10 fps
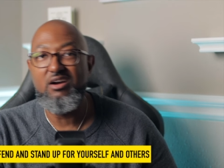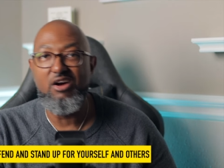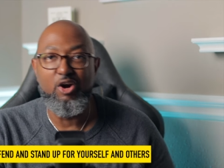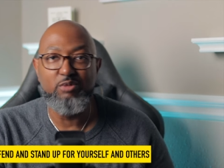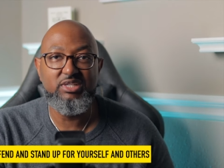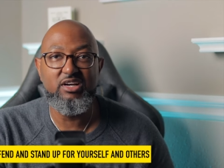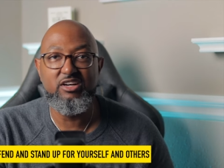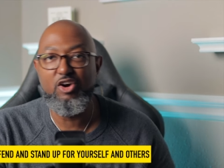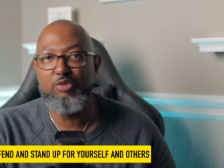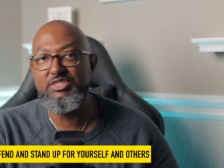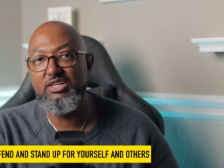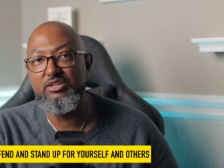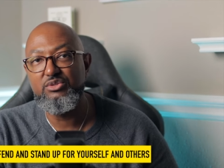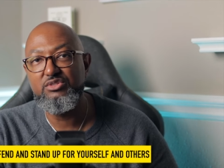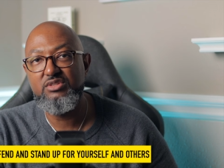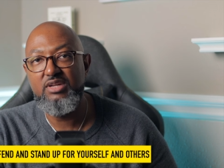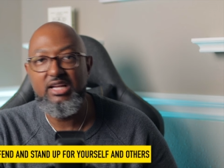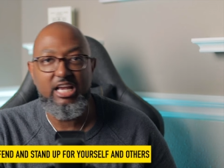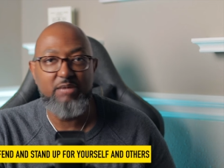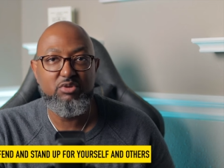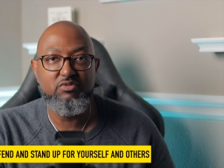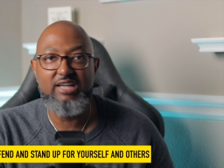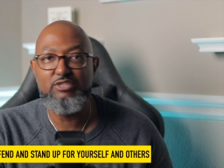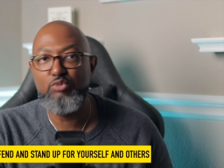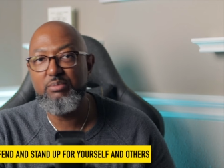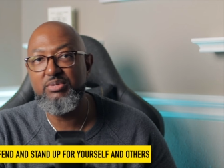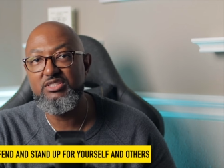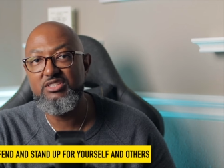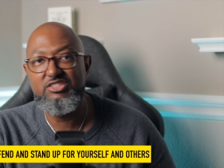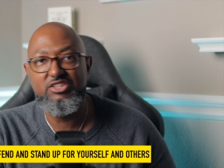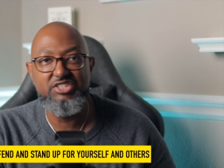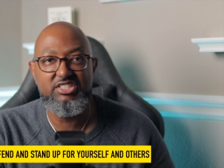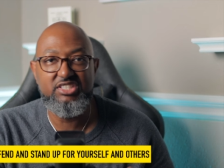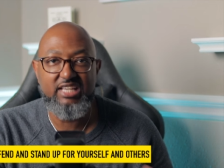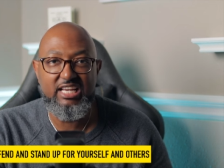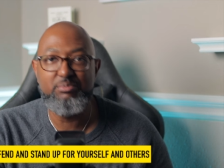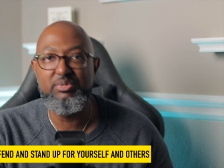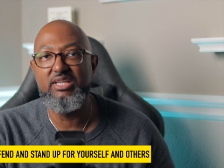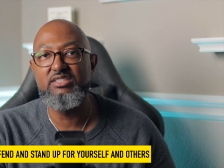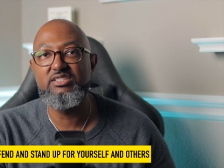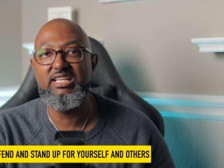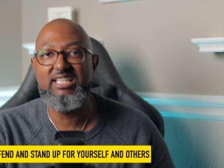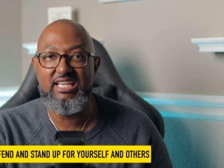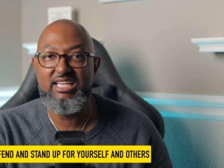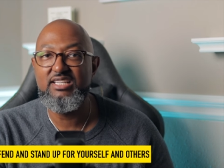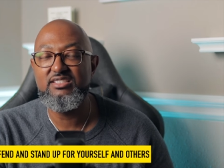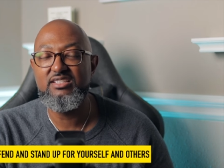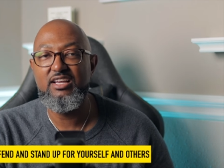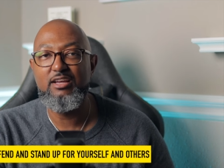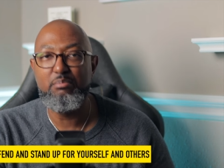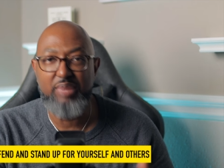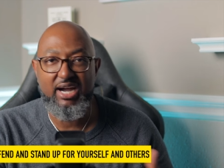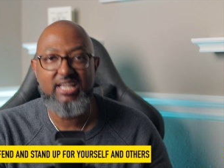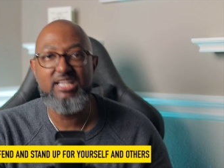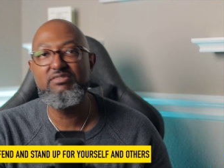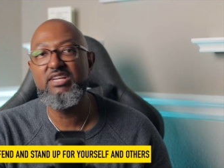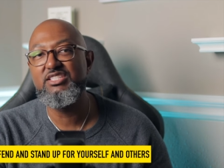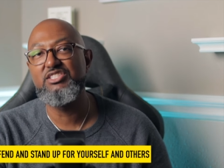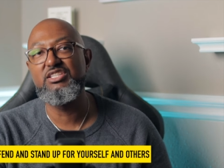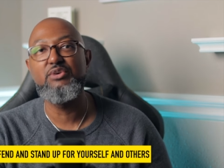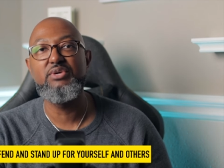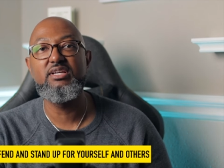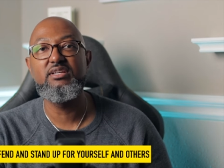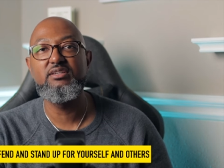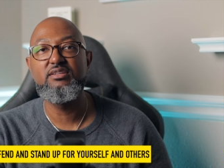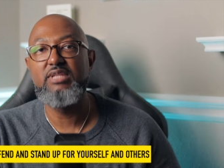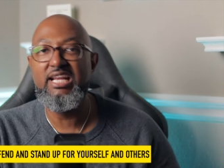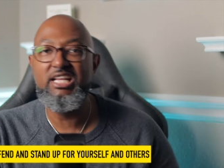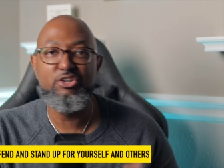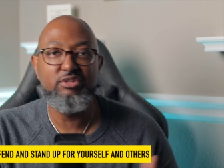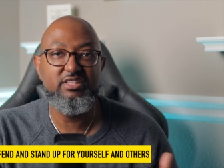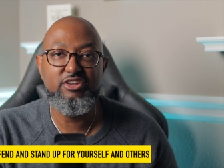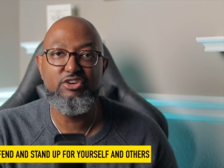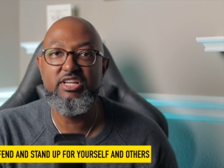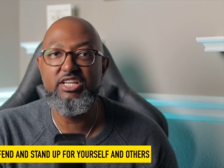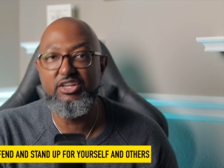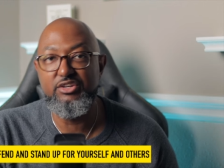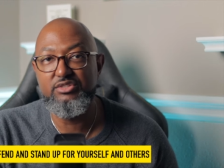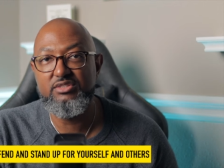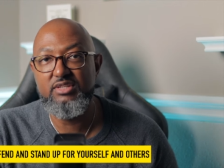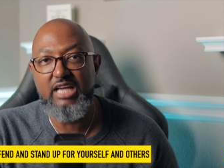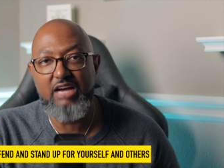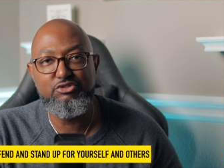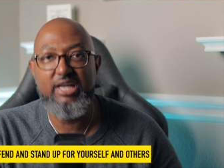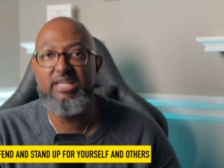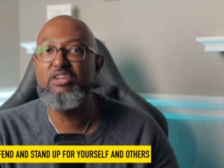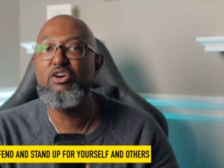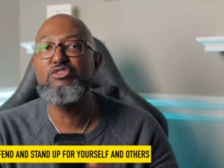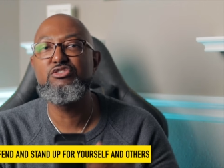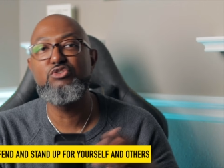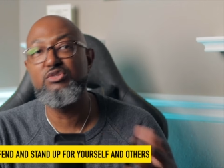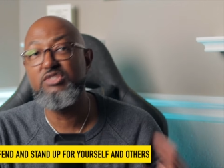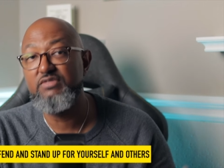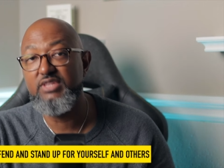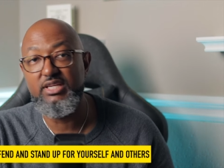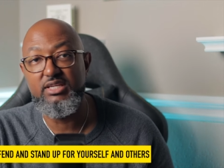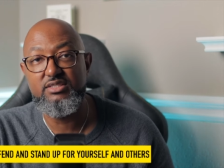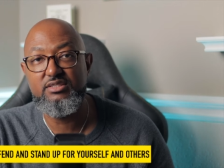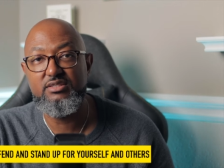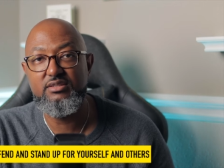armed and unarmed skills, improvised weapons such as ink pens and keys, biting if necessary. In nearly thirty years, I've trained in all sorts of things.